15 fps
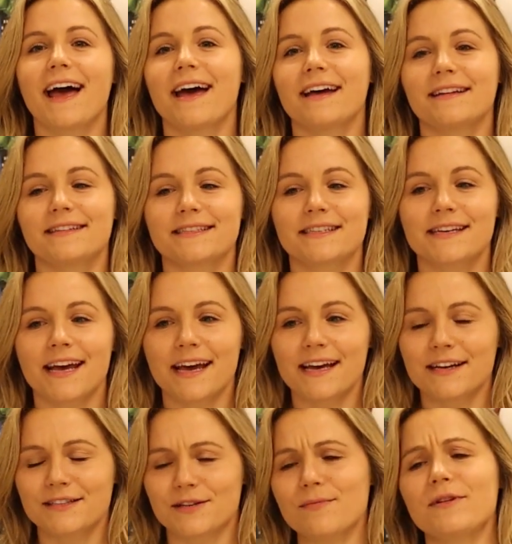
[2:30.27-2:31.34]
and
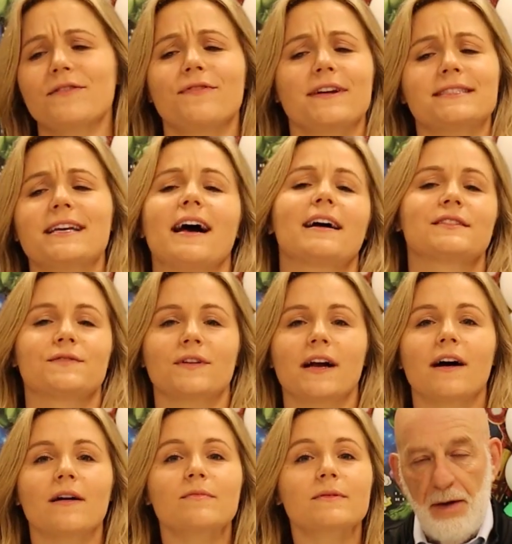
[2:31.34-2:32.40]
don't be afraid to ask for
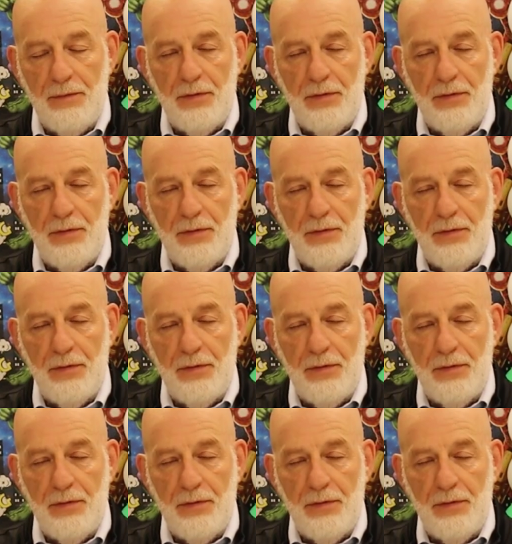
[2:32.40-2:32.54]
help.